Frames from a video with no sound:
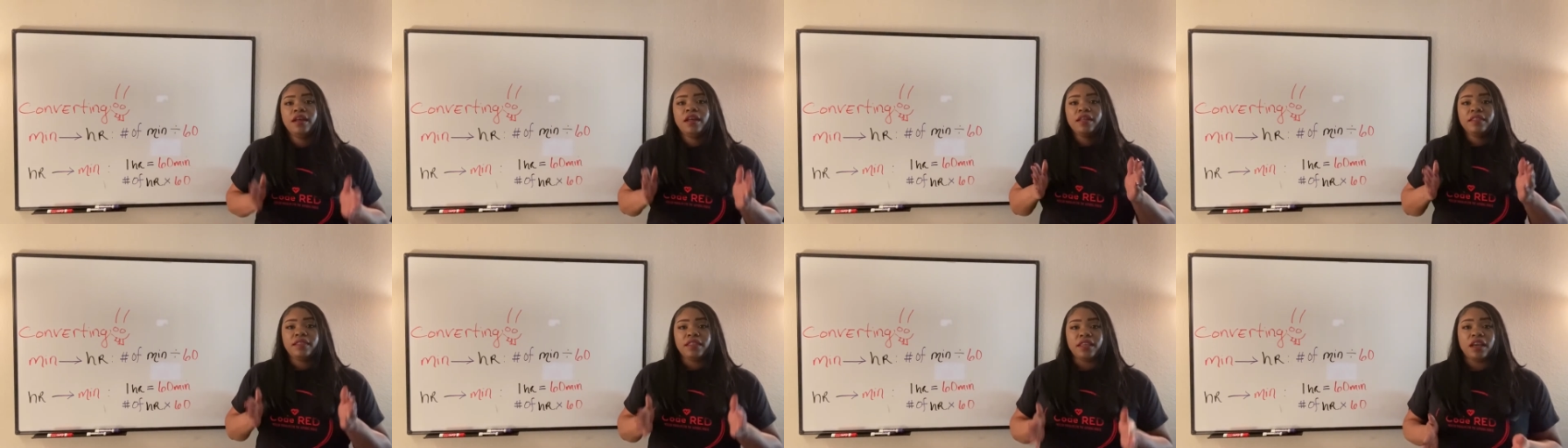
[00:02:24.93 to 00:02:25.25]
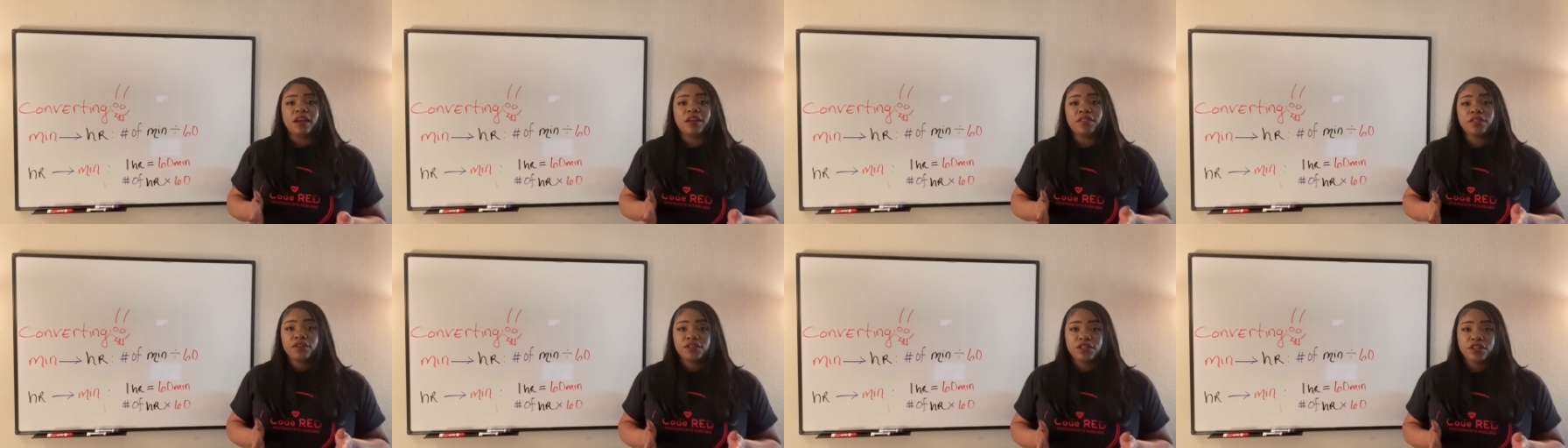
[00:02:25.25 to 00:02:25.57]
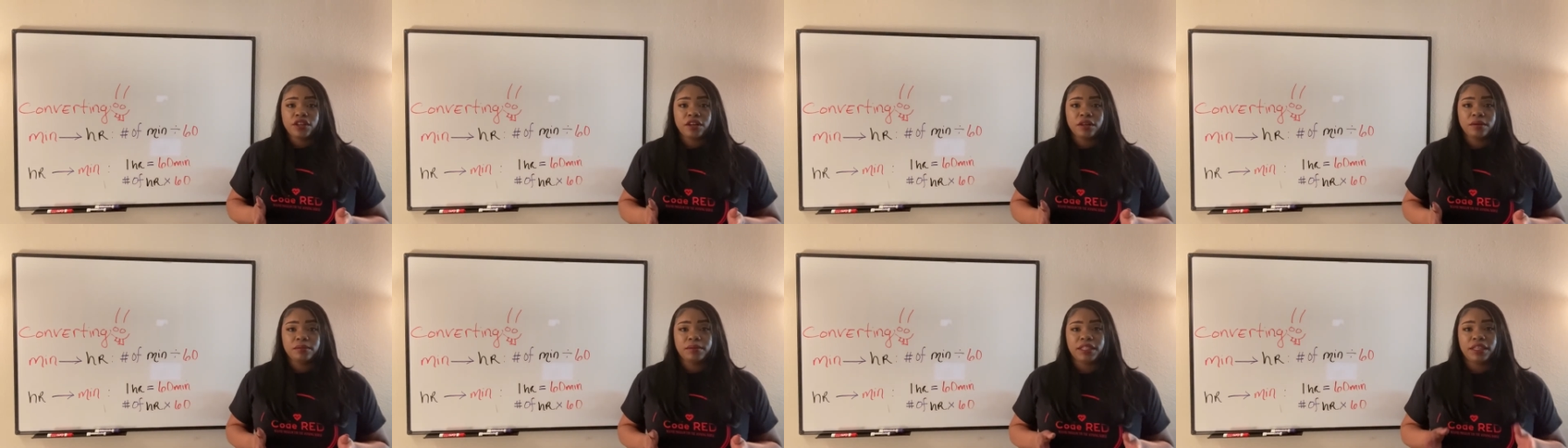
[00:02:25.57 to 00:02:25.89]
The other
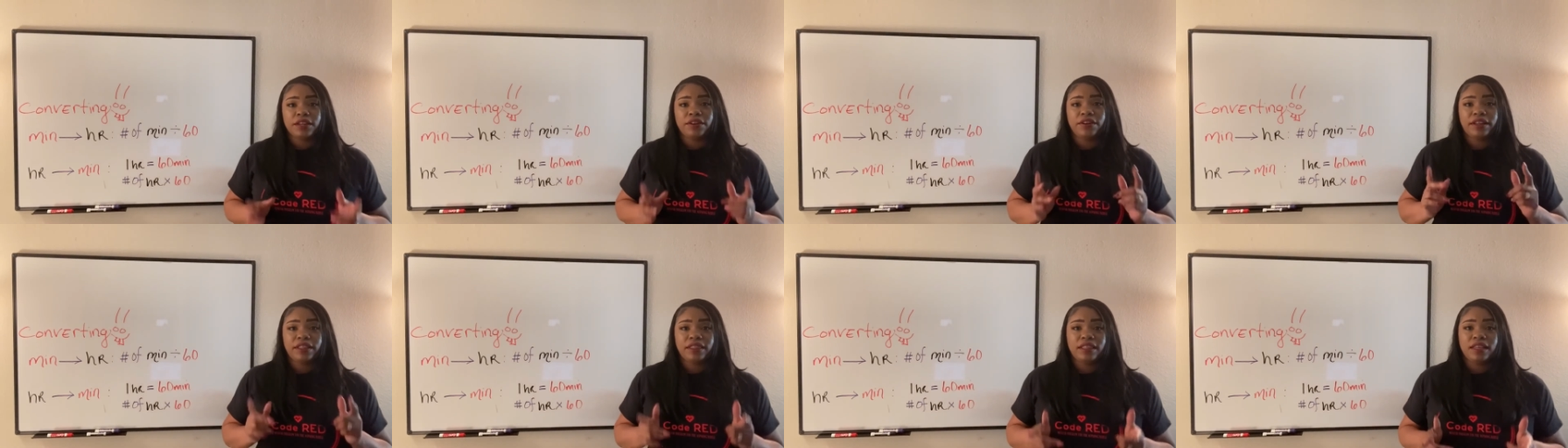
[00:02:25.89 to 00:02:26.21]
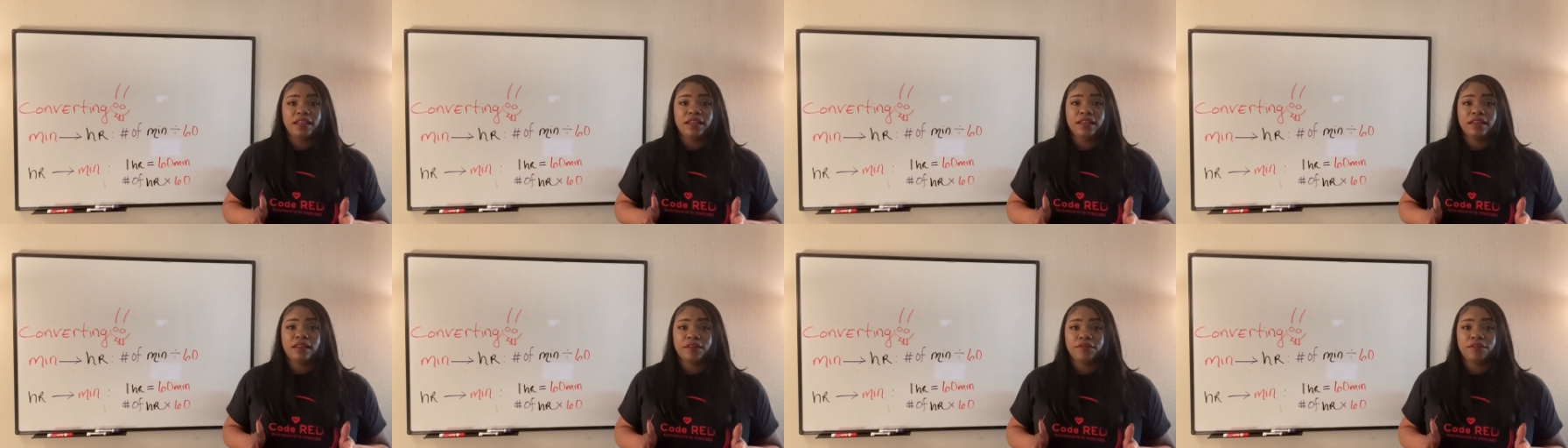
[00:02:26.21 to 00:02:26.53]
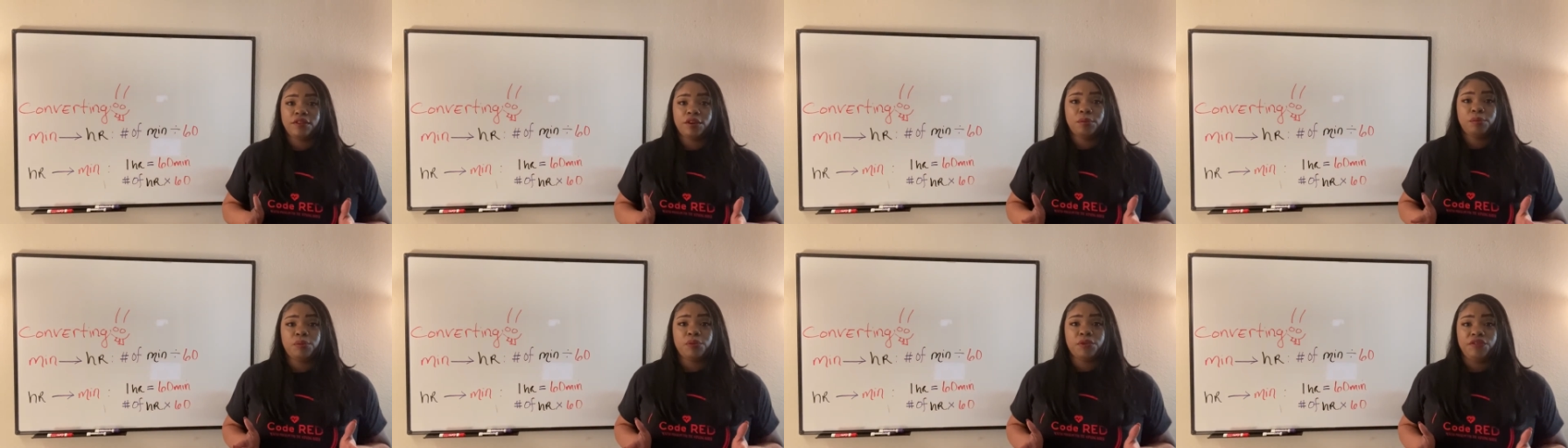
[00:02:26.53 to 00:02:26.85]
terms that are at the end of
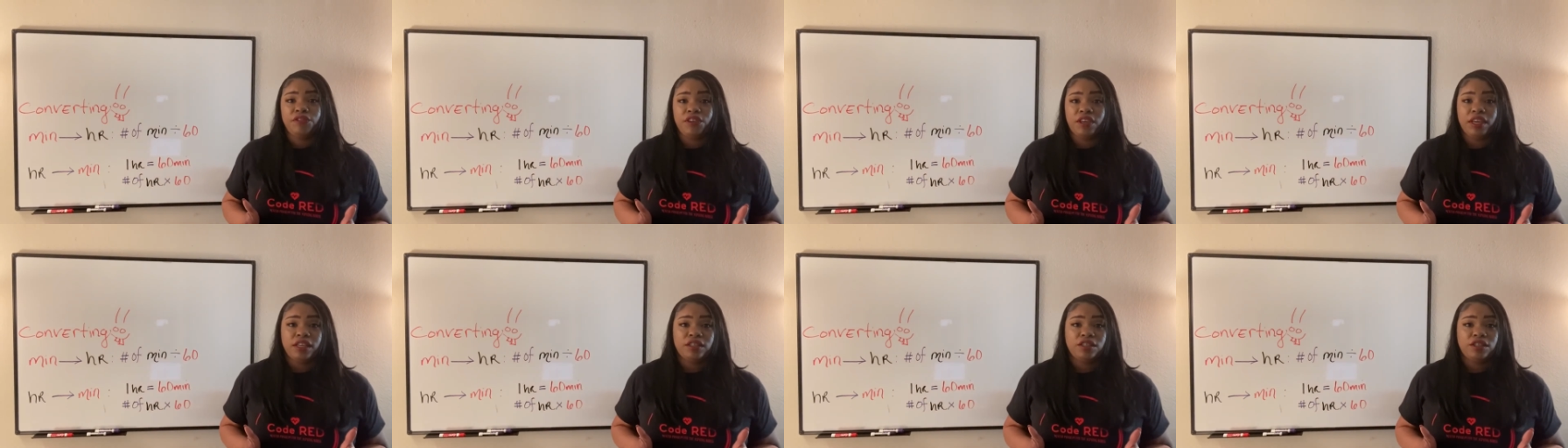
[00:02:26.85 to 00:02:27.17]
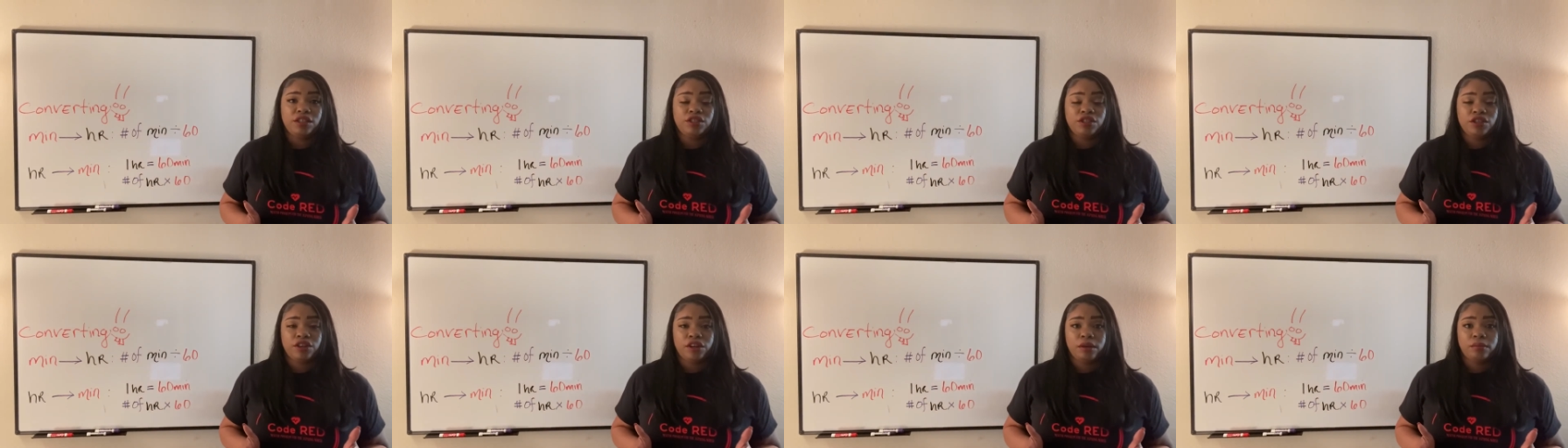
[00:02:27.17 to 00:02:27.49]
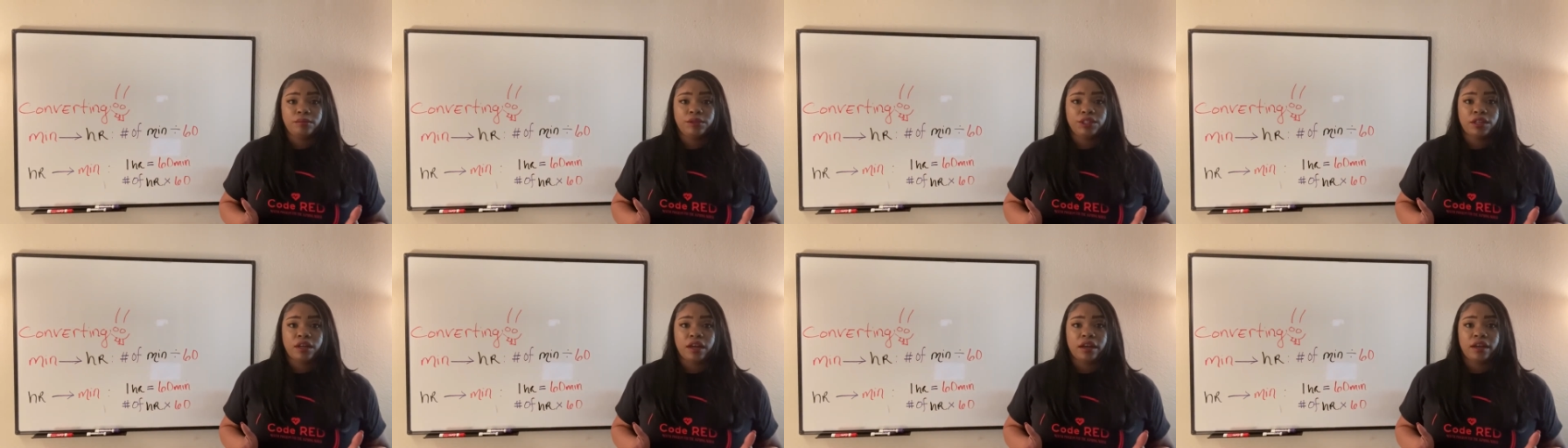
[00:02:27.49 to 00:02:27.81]
the abbreviation term
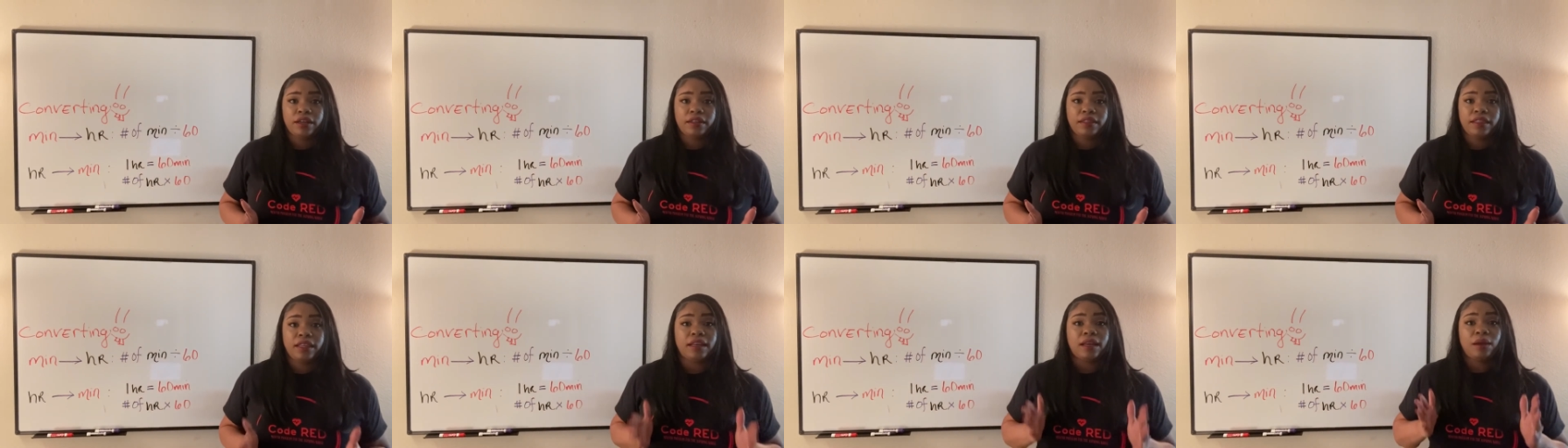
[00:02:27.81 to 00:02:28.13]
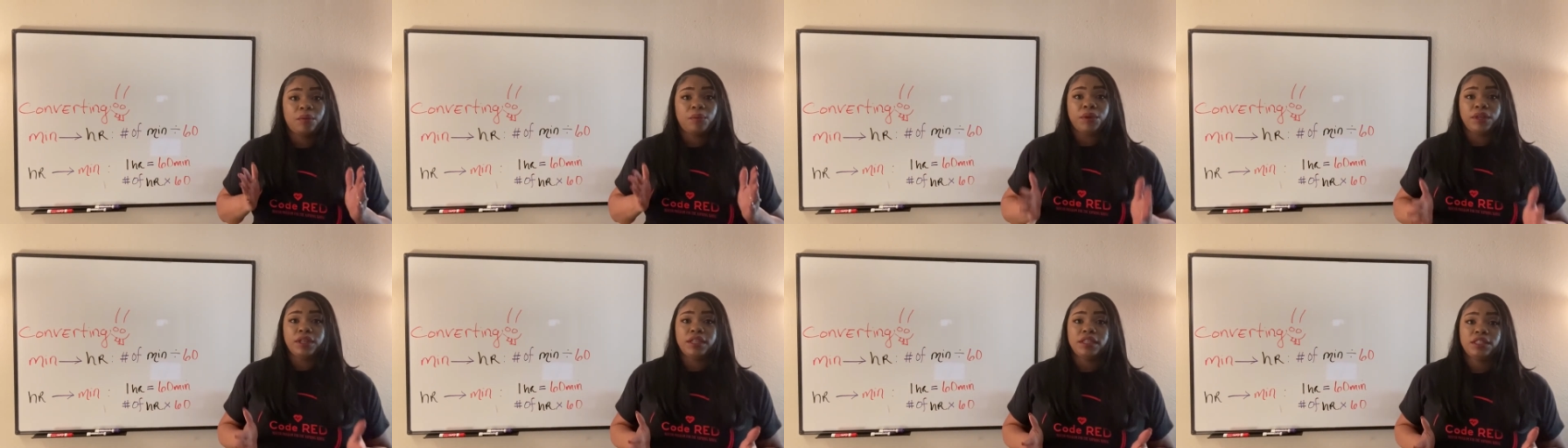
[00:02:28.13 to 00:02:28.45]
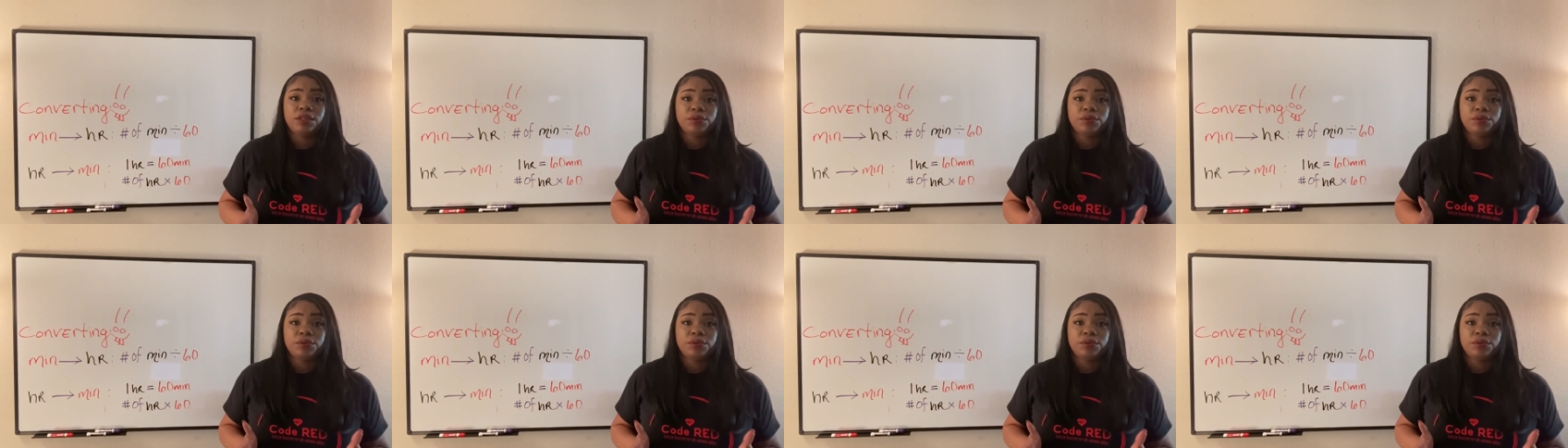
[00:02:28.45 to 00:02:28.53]
chart that I wanted